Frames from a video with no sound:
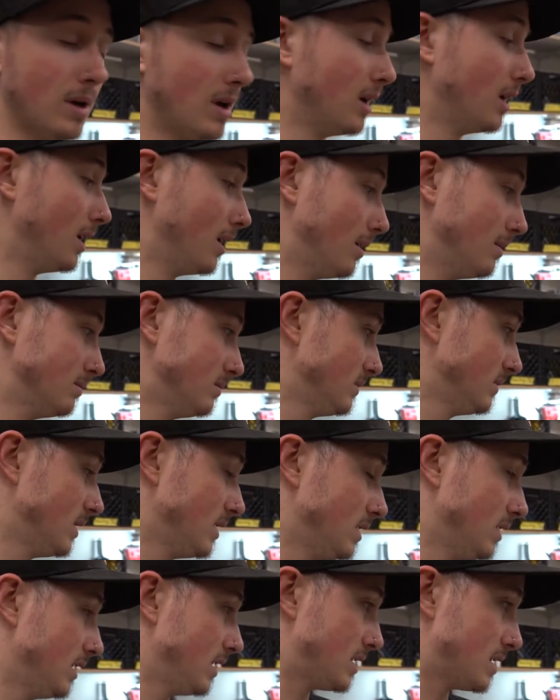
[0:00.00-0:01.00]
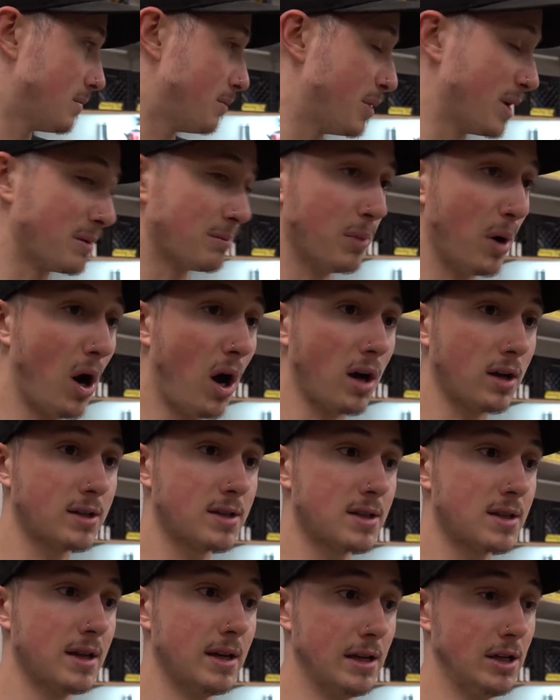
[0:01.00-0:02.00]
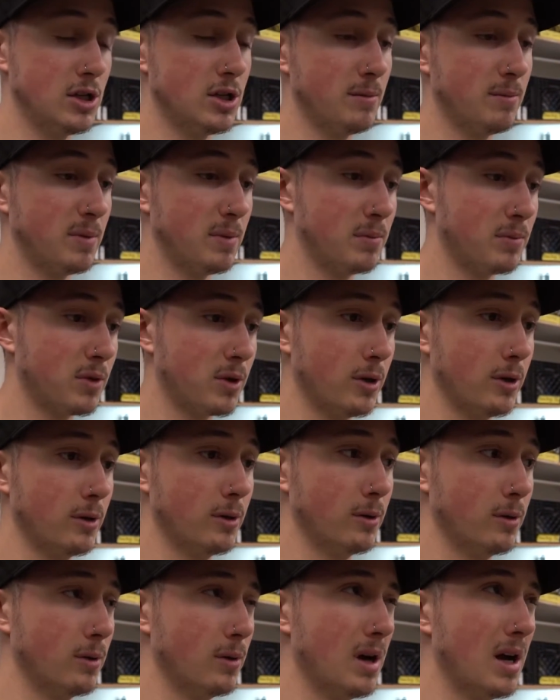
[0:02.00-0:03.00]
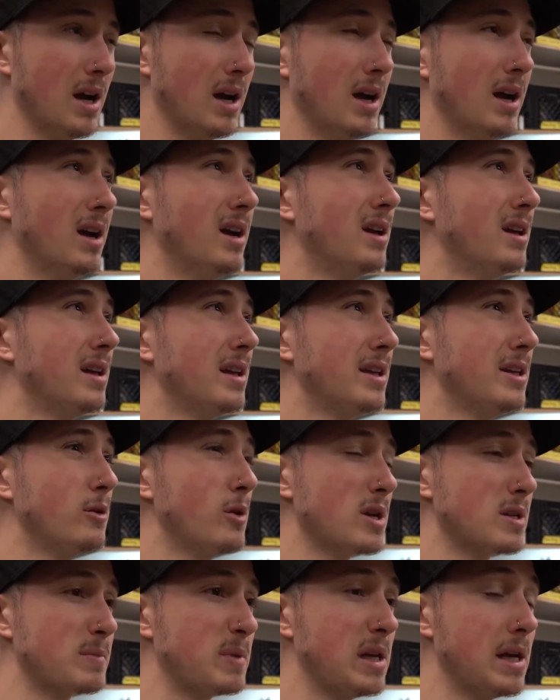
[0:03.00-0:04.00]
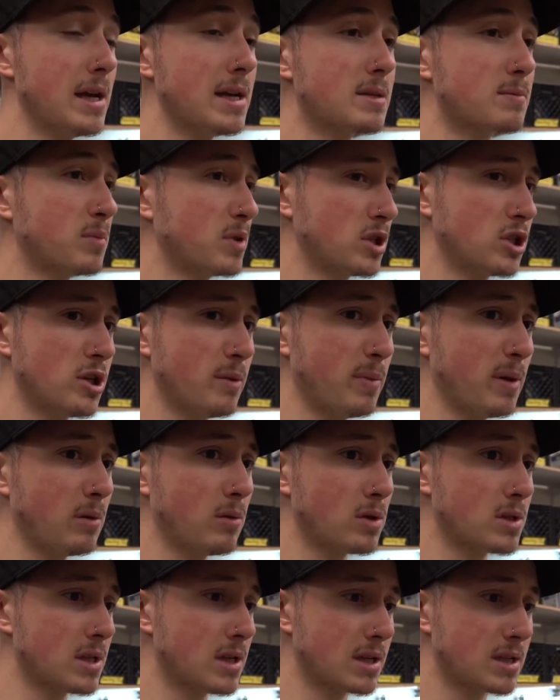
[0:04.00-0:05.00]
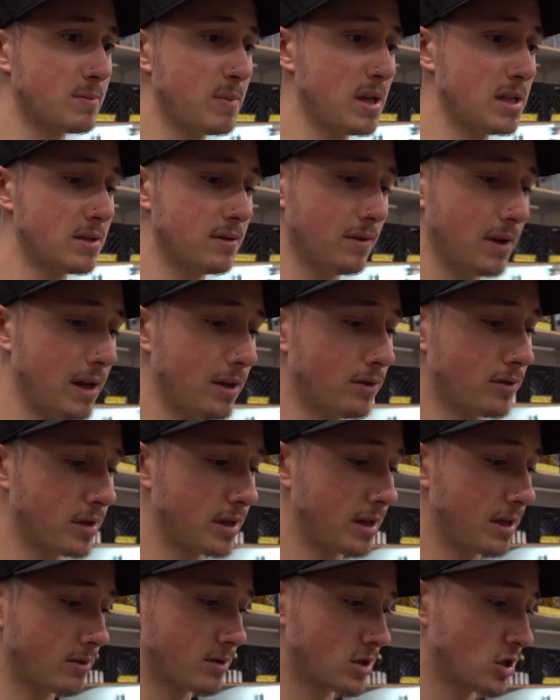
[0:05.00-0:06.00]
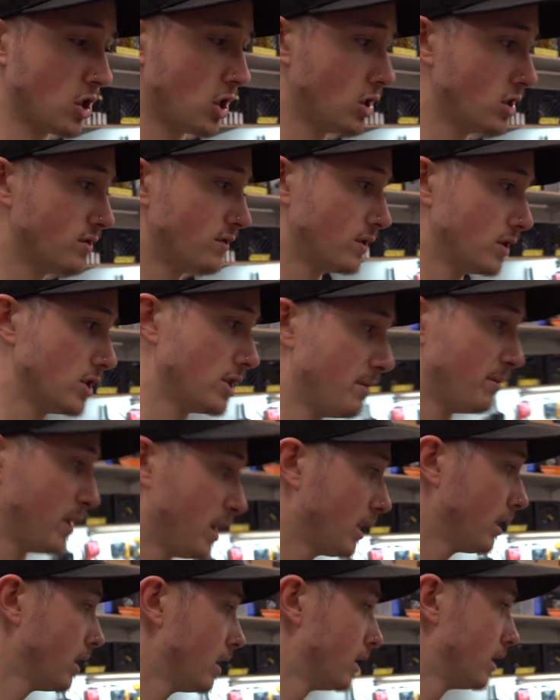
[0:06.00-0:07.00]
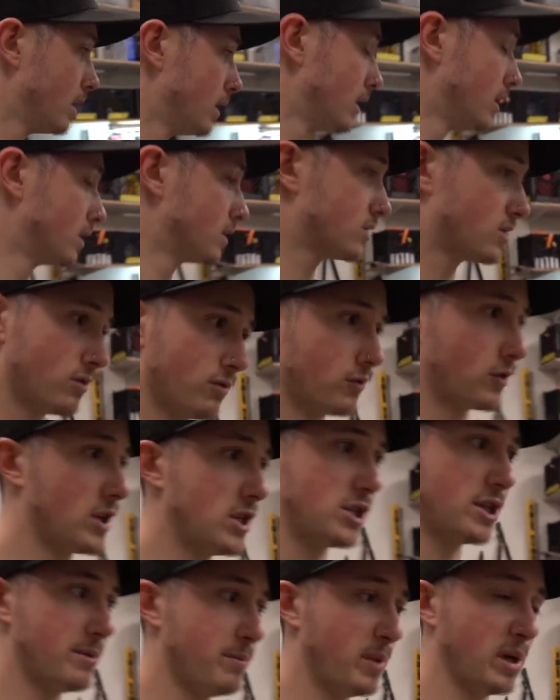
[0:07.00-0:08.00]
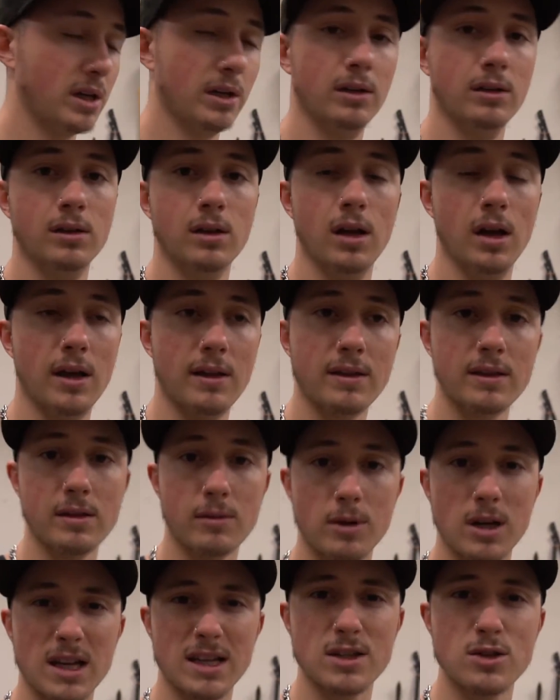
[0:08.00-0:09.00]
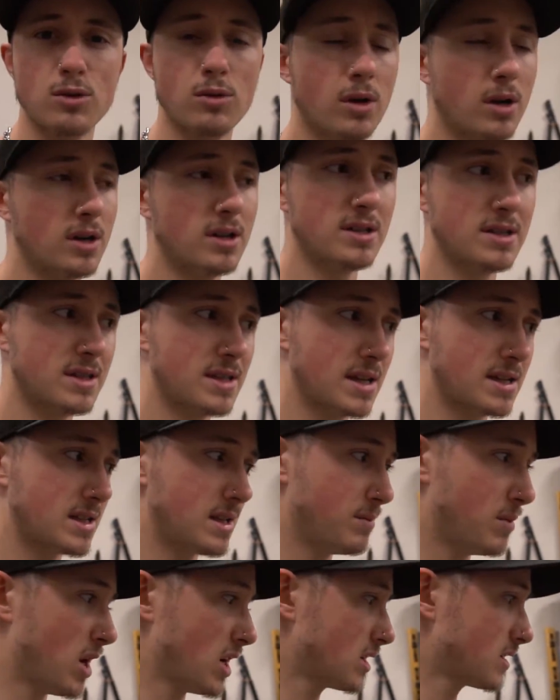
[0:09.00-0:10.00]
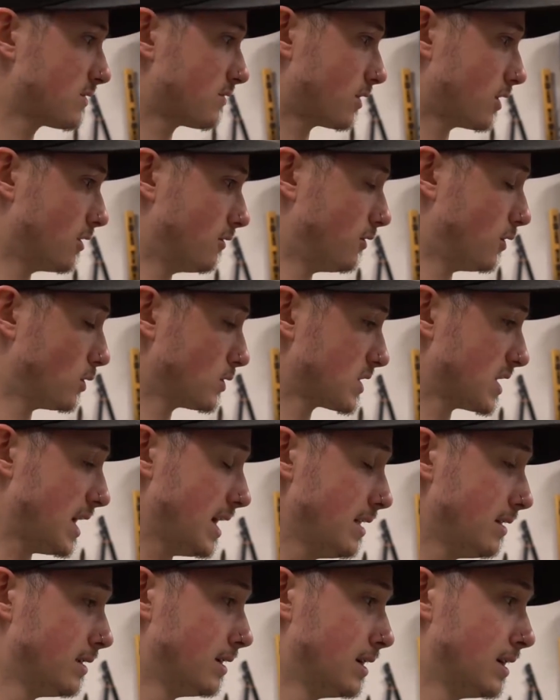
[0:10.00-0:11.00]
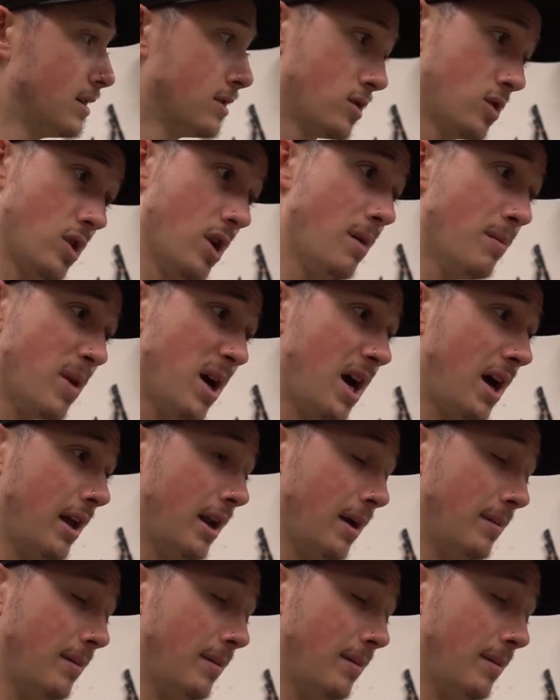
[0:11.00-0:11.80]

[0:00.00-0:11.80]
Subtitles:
It's a big box and he shipped them through USPS, but shipping wasn't expensive. I don't think I was charged for shipping. So free shipping. I think they were like 260 bucks for the full set. It's not bad.